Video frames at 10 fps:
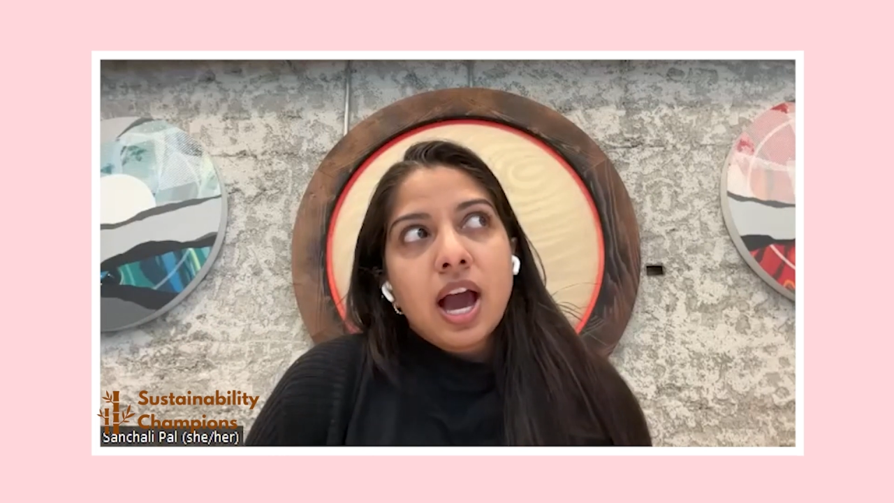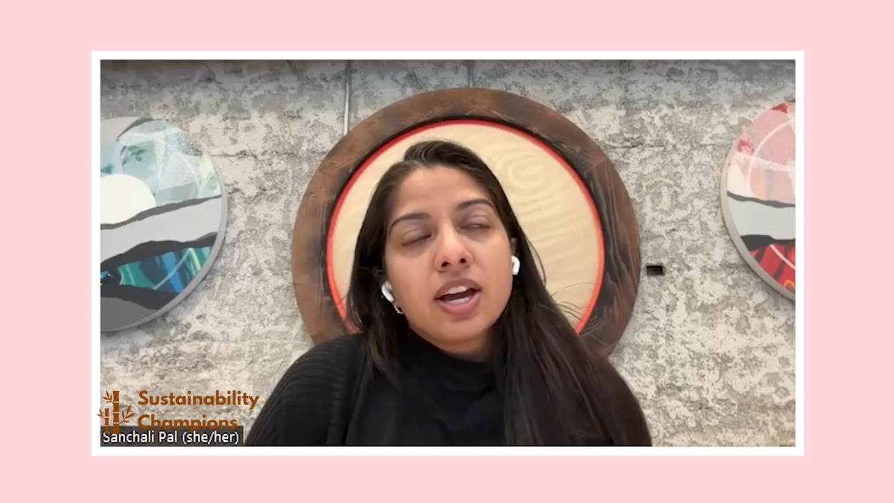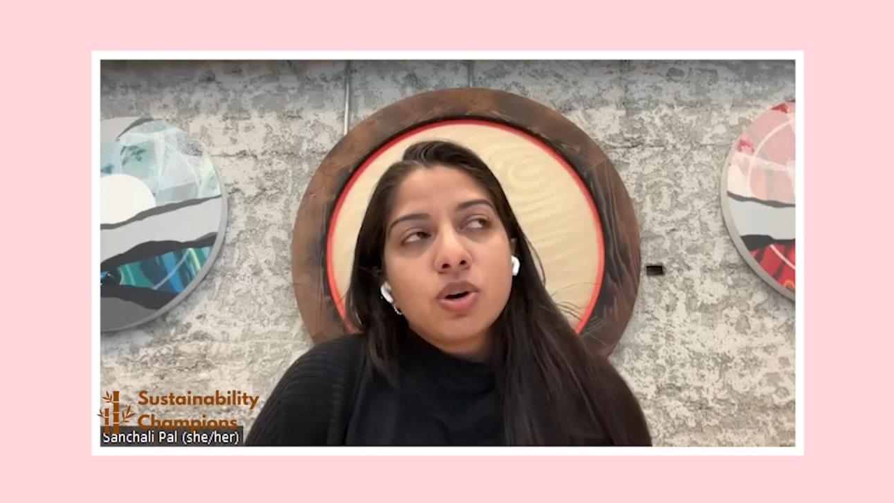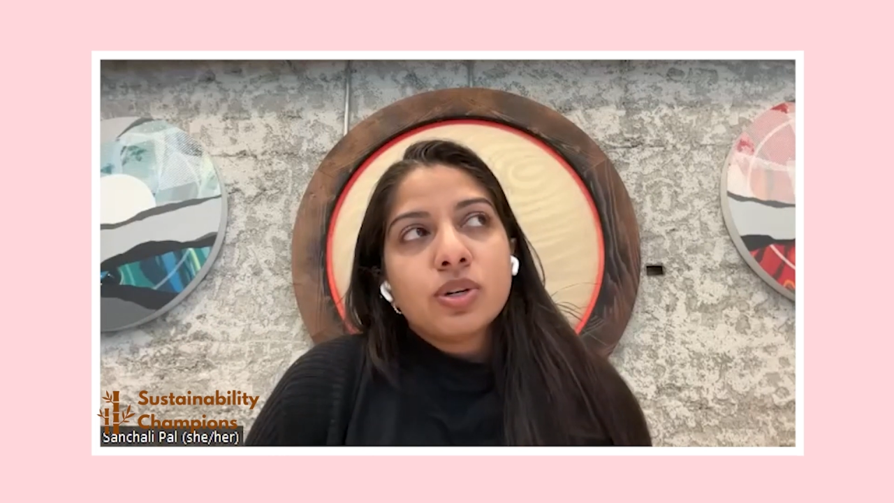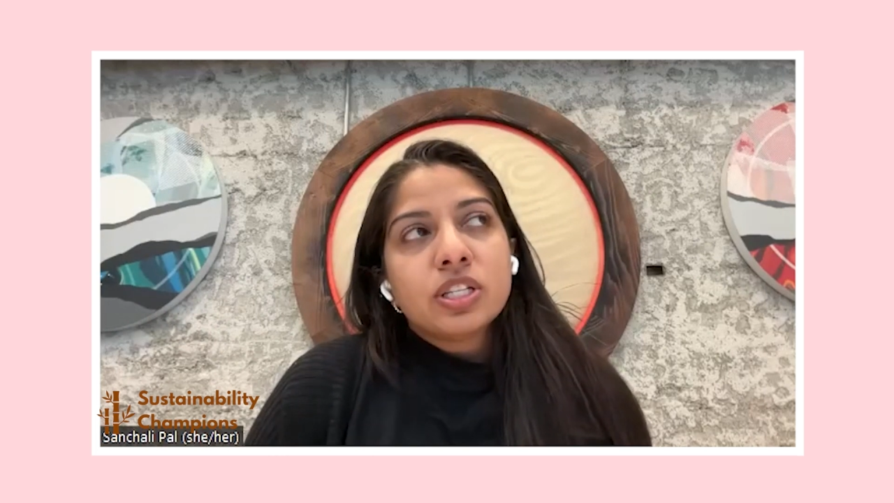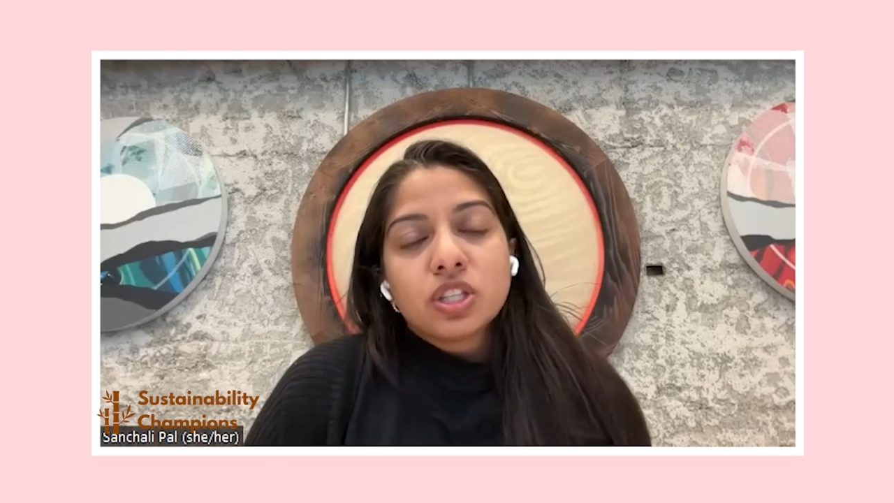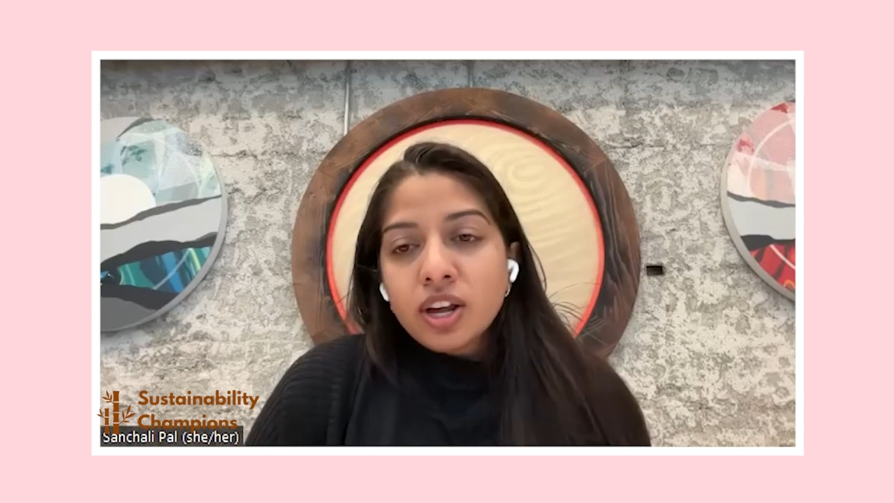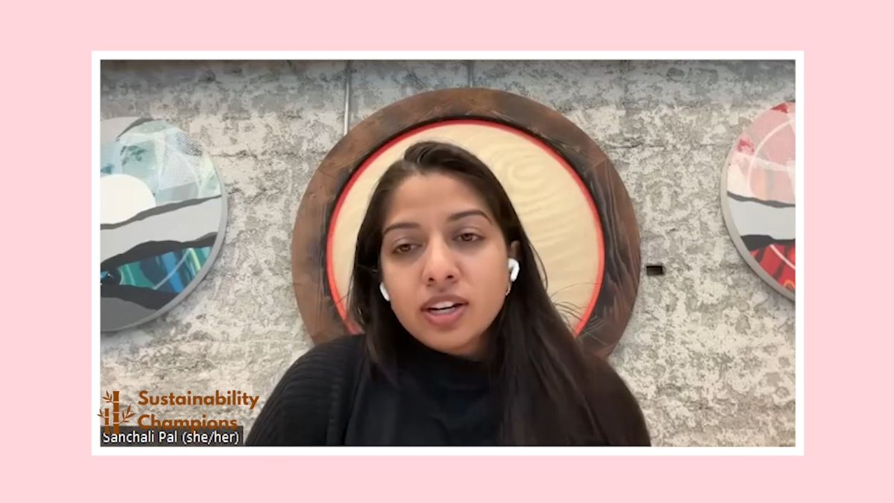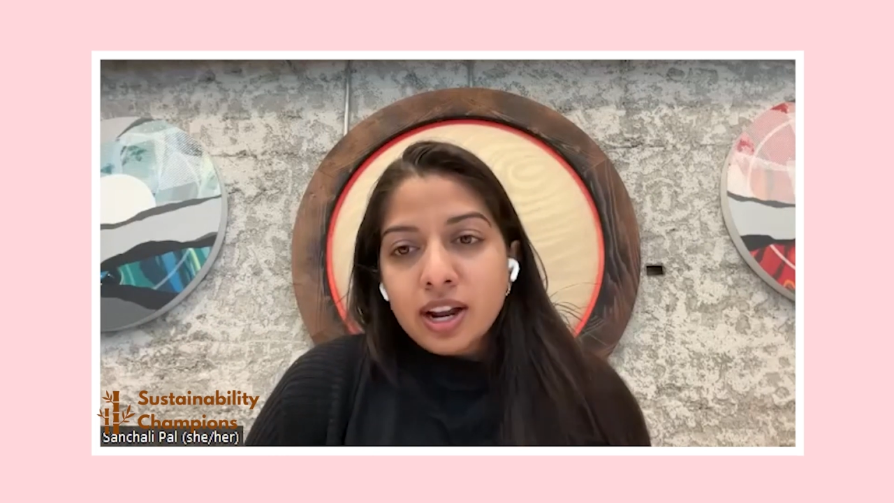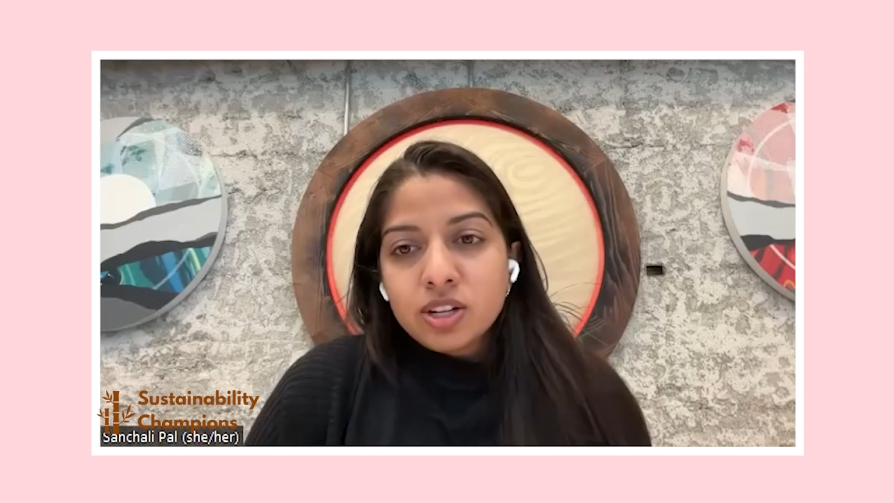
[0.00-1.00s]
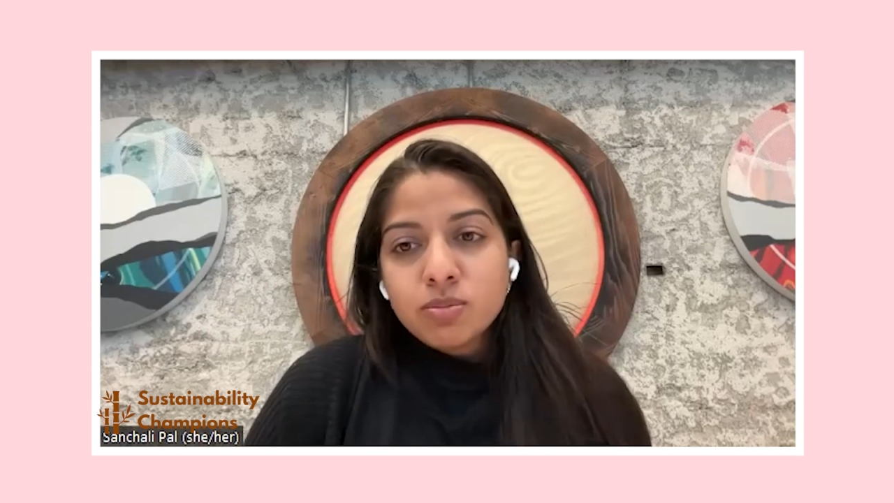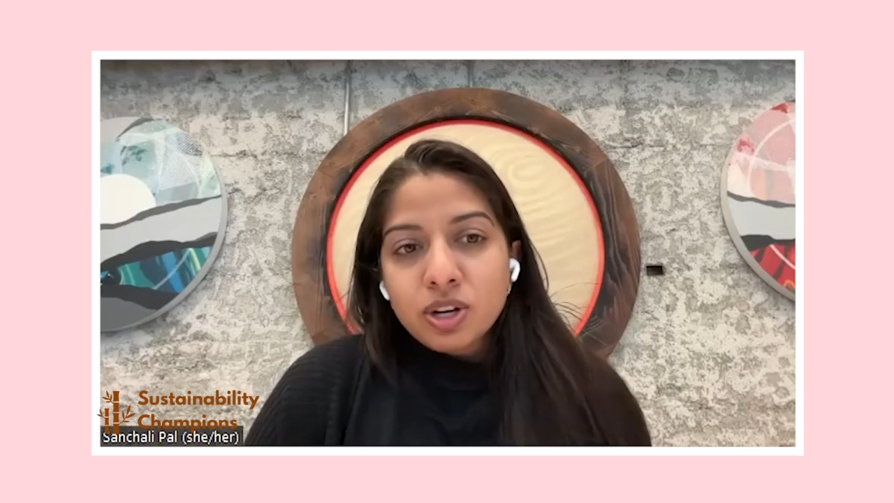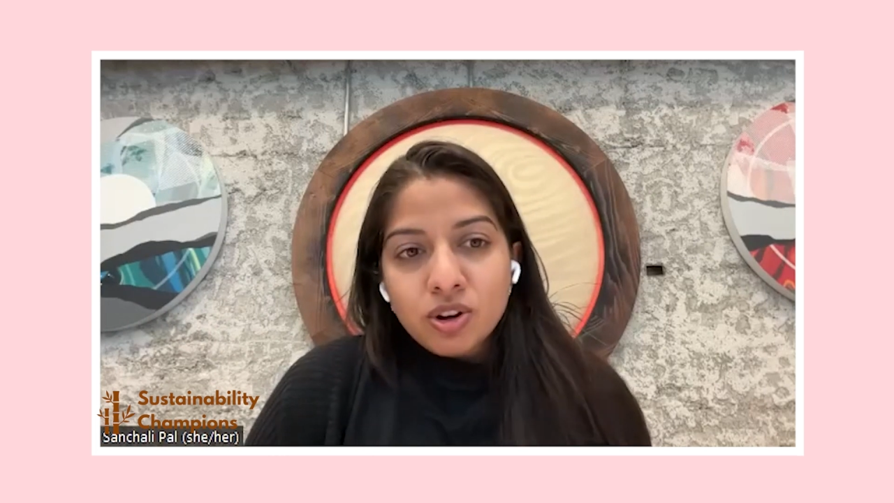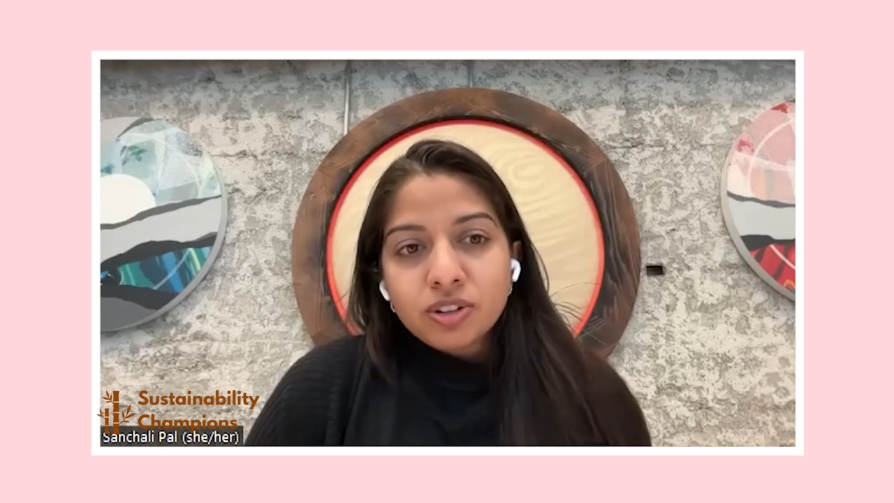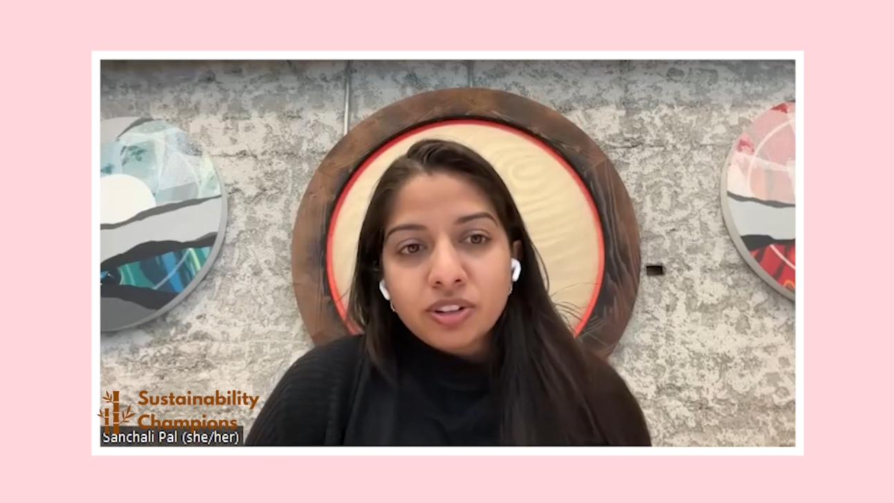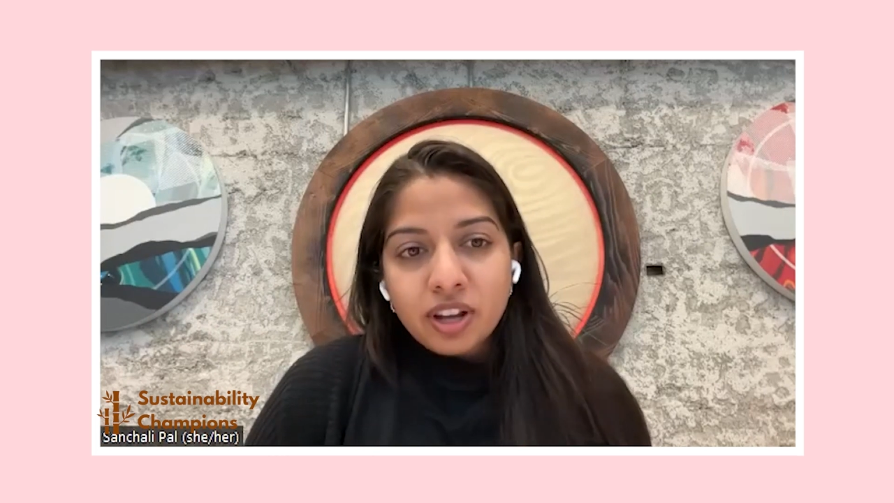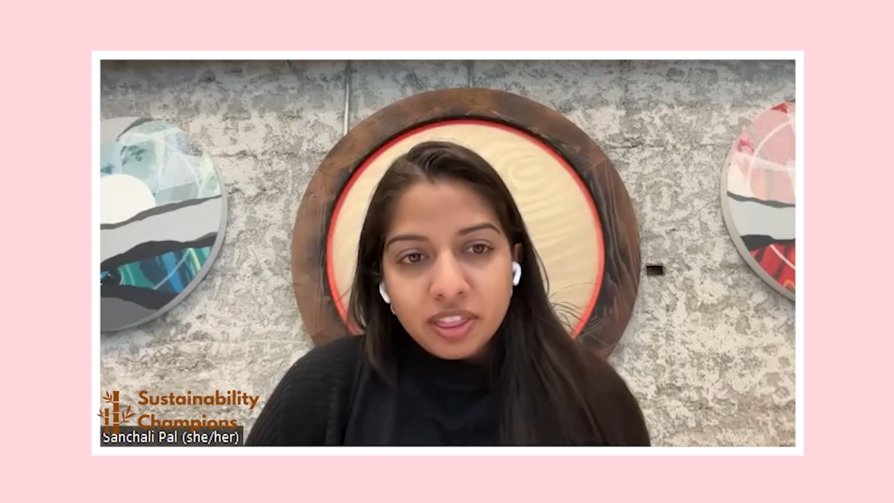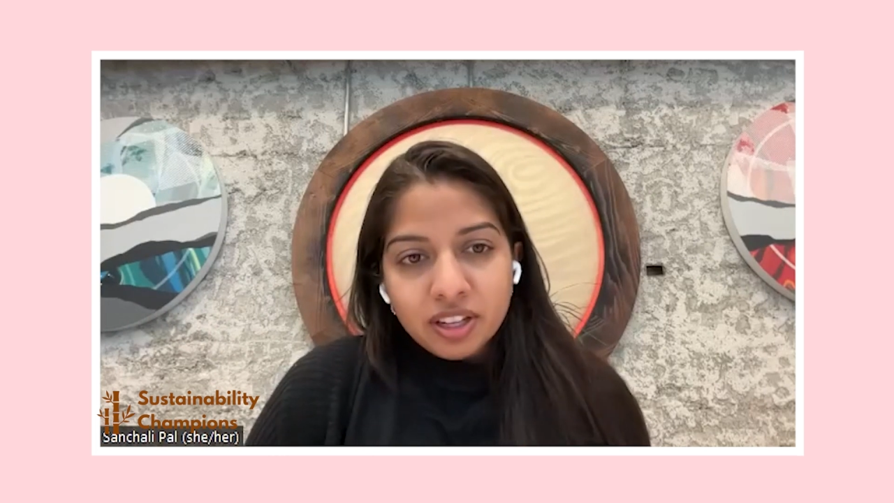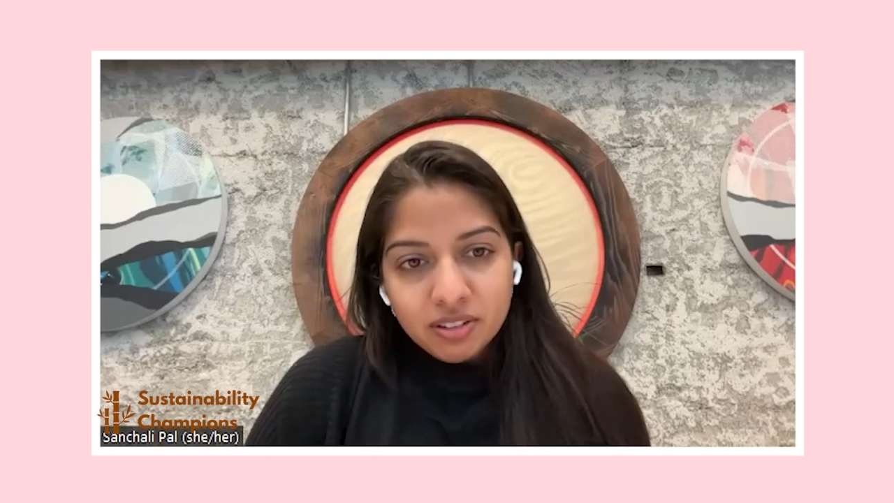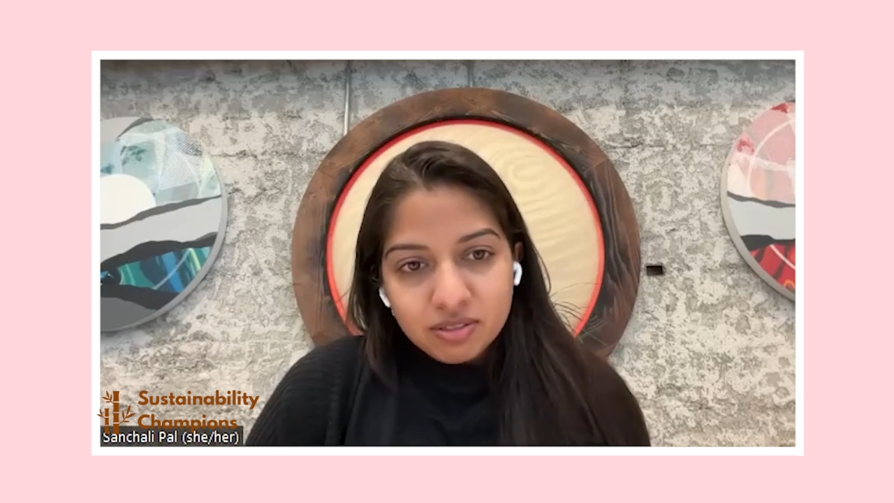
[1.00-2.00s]
I always thought it had to be all or
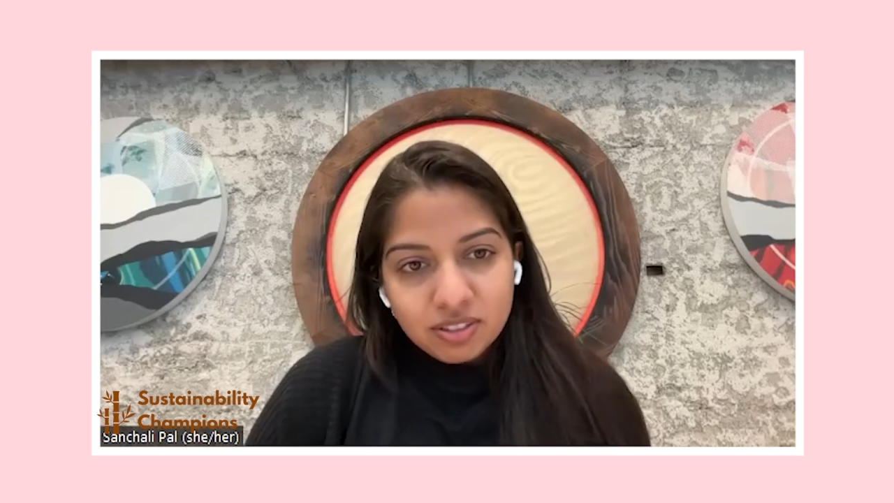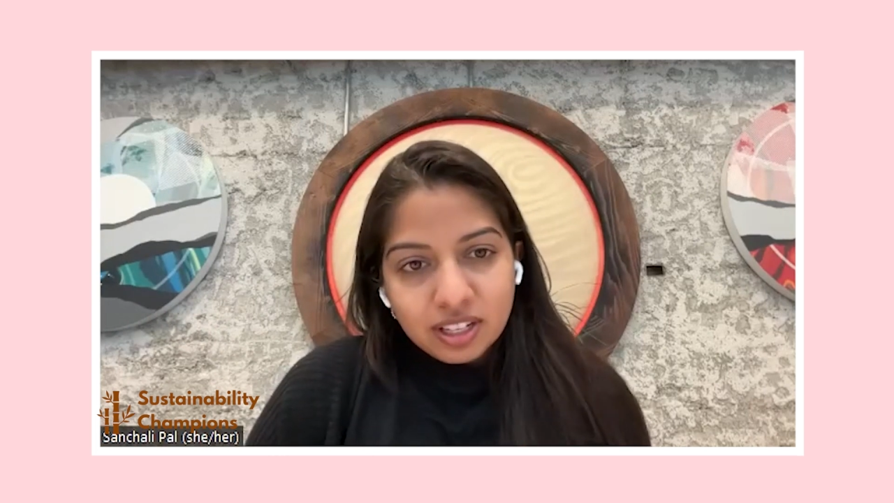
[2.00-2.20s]
nothing.